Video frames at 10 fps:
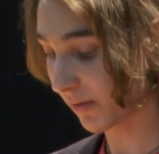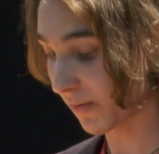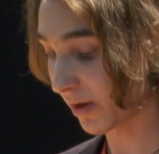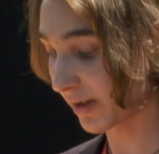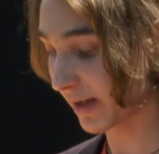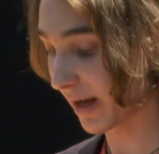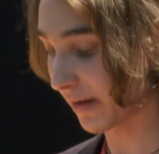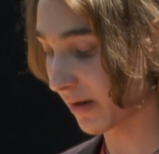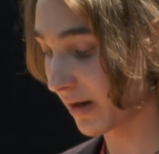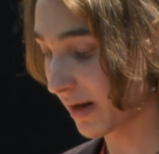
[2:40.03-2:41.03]
when we work
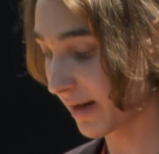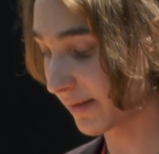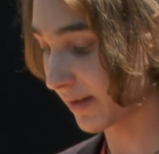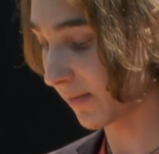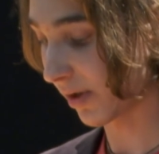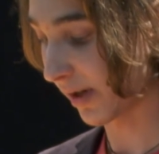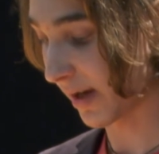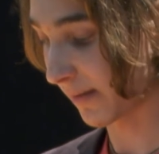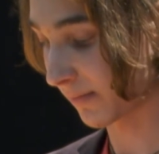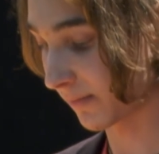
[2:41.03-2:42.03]
together as a community.